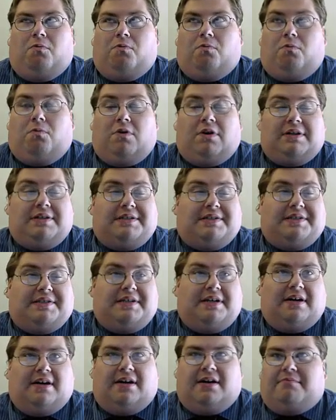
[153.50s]
once
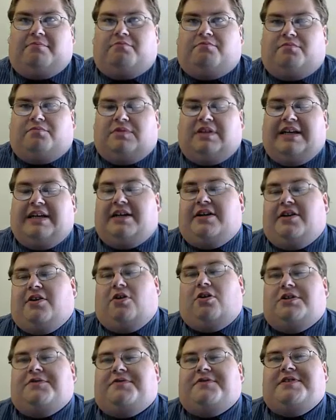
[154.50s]
Lincoln
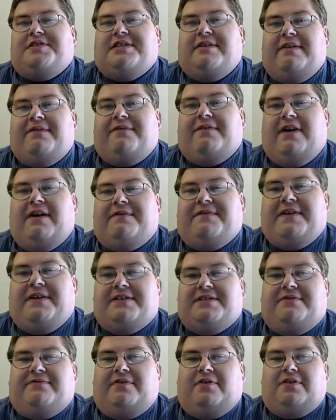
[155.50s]
calls for the
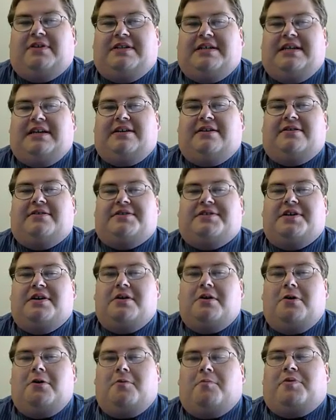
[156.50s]
75,000 volunteers.
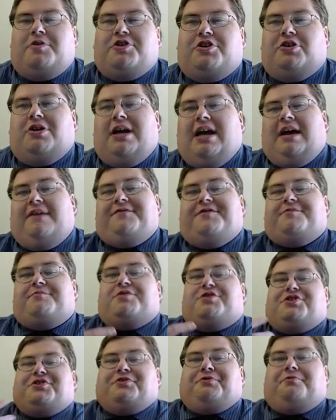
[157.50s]
But you're going to have some
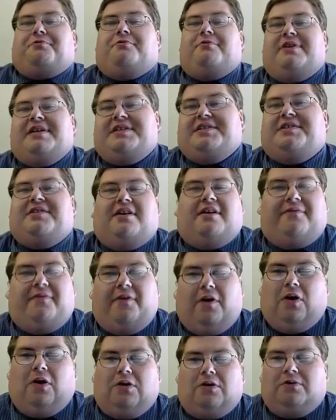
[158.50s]
screwy stuff
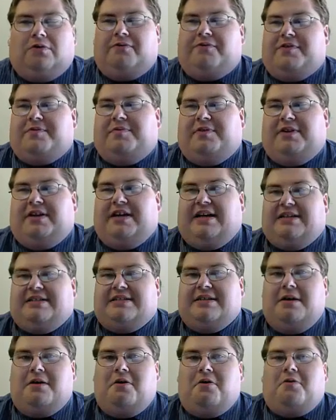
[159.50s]
all over the place.
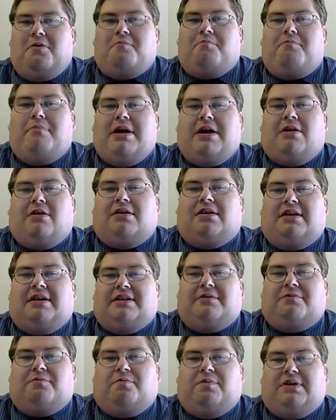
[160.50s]

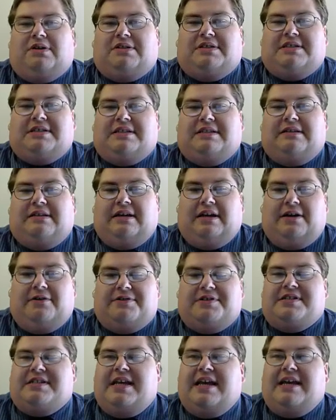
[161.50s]
Maryland will,
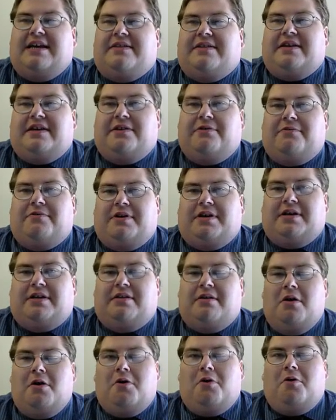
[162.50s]
stay in the Union,
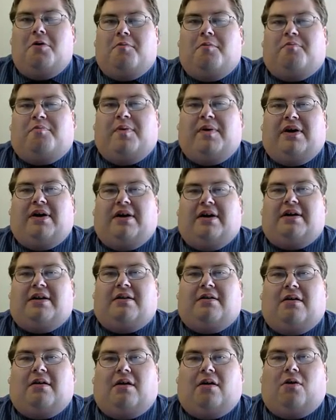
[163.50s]
but
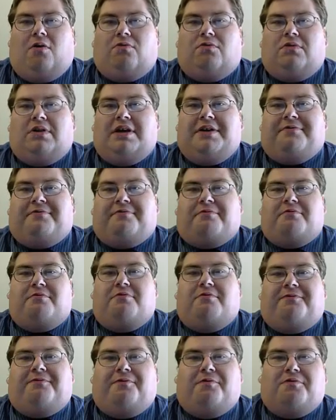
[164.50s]
only
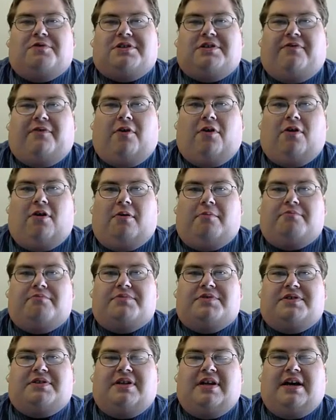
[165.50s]
through force of
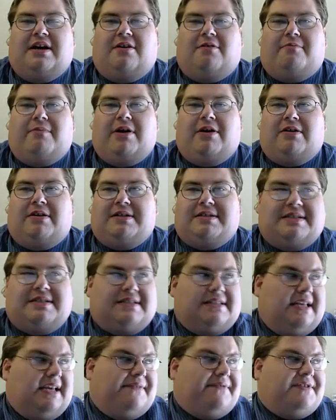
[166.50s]
arms. Now, Maryland's a
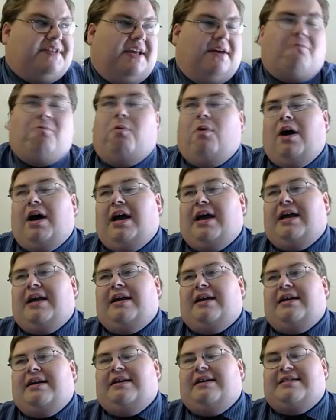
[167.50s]
slave state.
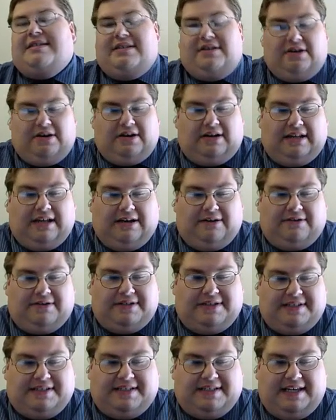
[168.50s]
Why is it not allowed to
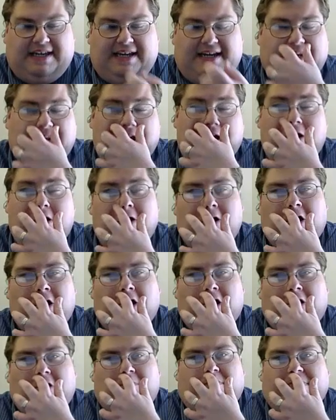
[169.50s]
secede?
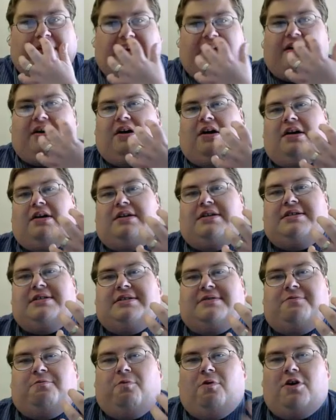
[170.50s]

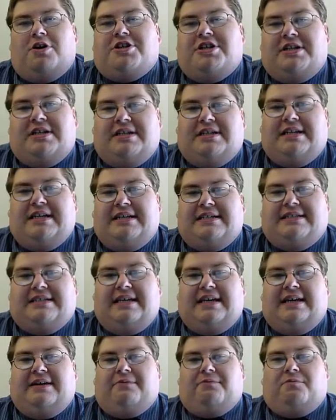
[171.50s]
Because Washington,
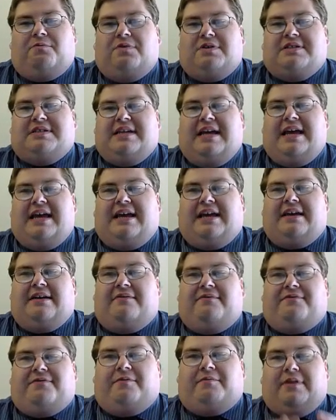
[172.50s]
D.C. was
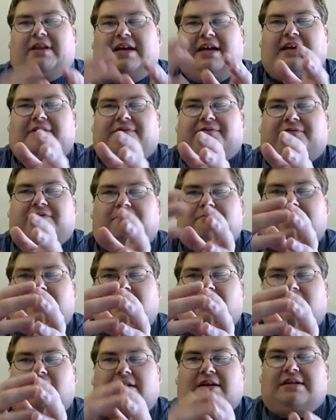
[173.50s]
taken from land from
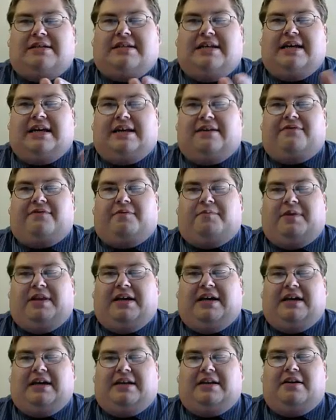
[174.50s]
Maryland, taken from
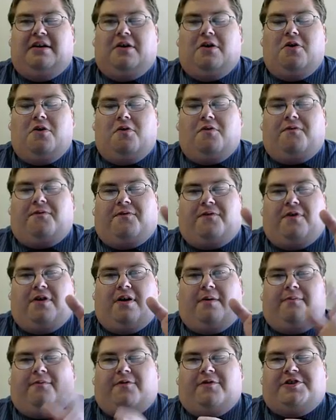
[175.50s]
land
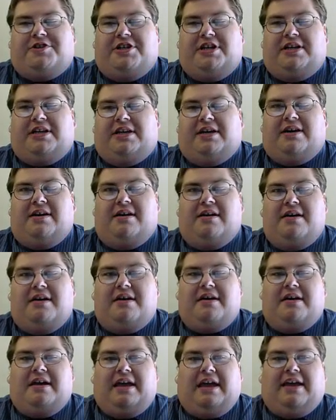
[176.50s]
from Virginia.
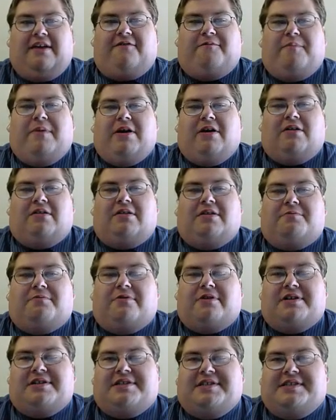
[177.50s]
If Maryland were
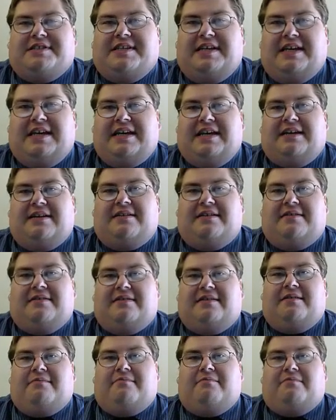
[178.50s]
to secede,
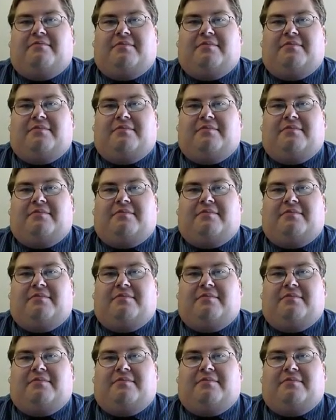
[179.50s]
the